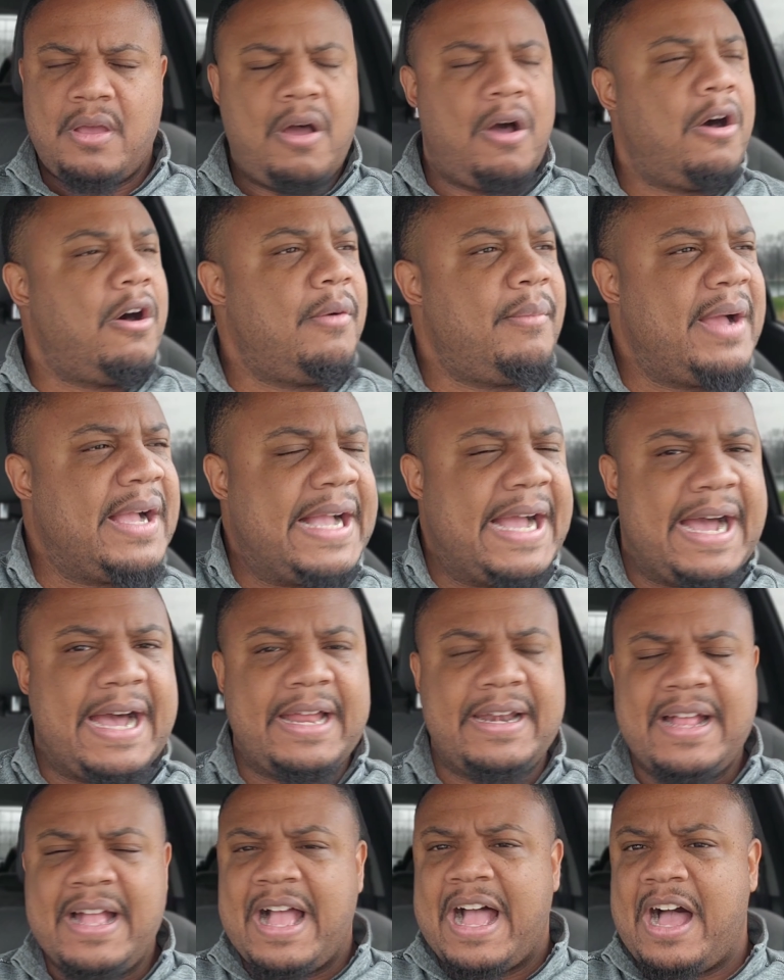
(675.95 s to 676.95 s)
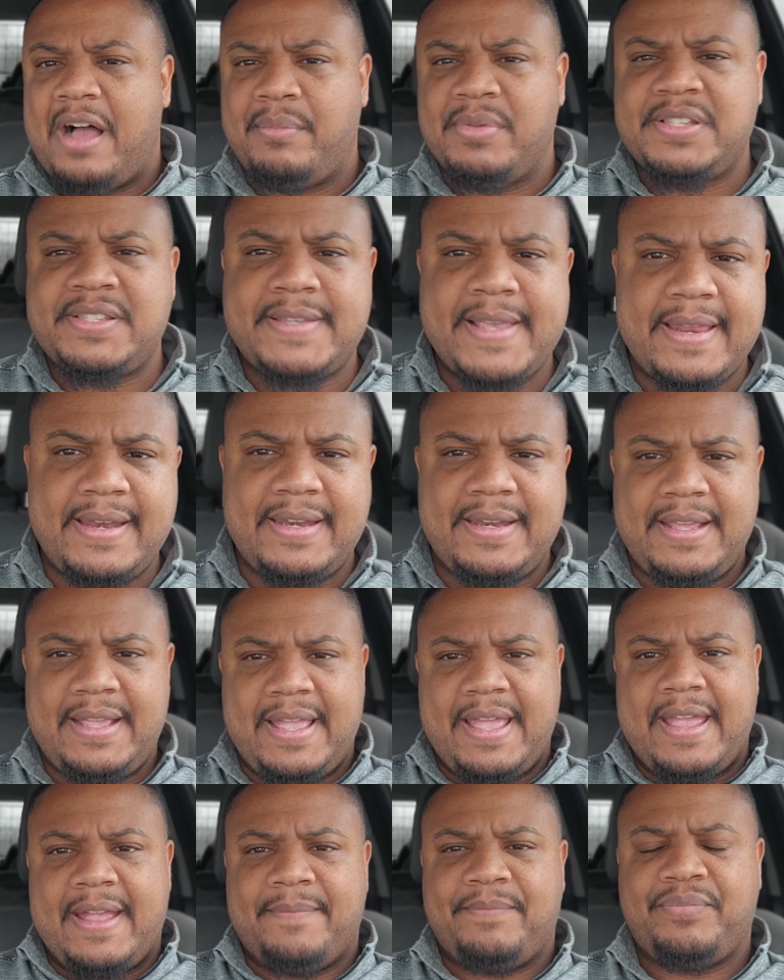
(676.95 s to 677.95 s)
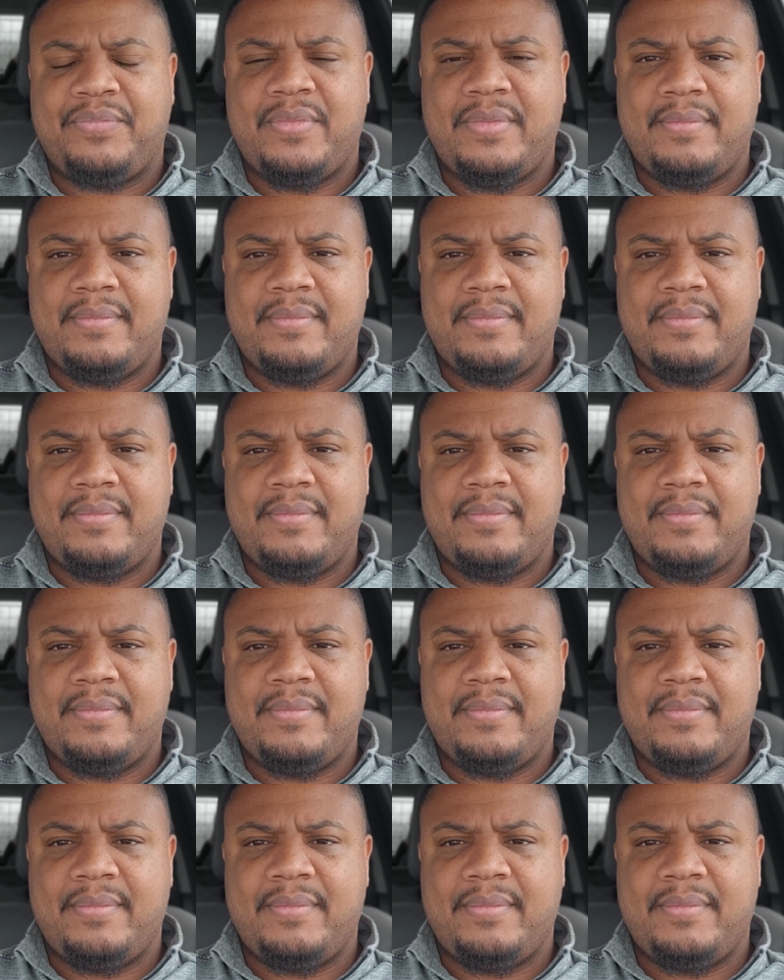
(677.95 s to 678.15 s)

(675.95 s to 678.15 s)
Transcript: Oh my God, I'm going to say it again.